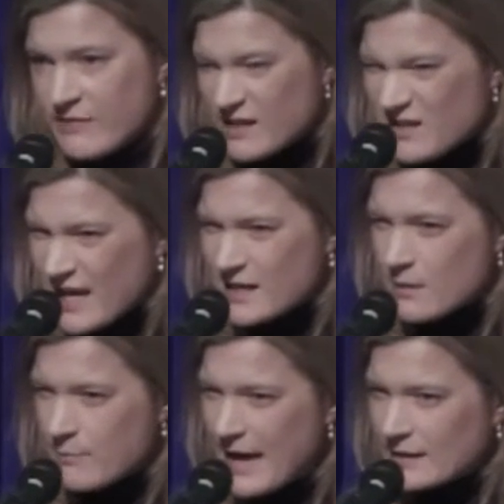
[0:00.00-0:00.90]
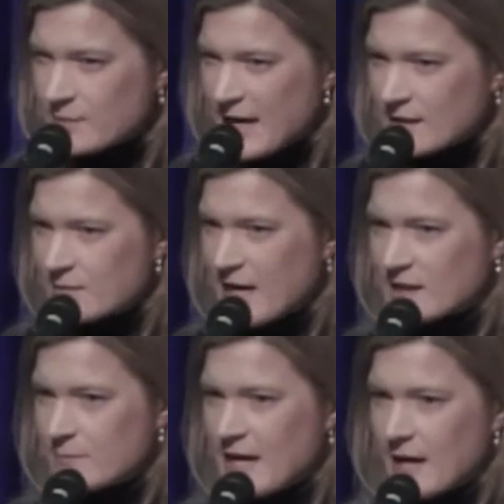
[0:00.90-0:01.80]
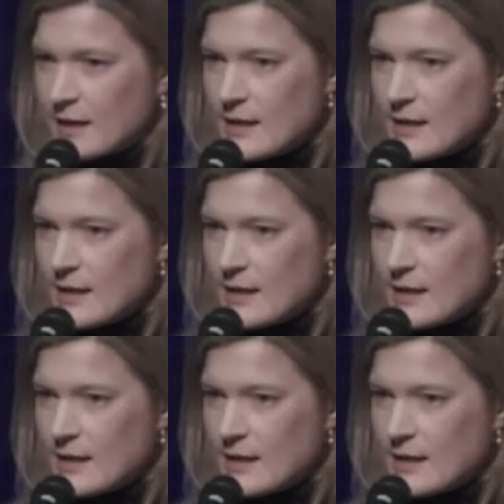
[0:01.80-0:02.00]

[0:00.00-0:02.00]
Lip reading: They line up back to back to back to back.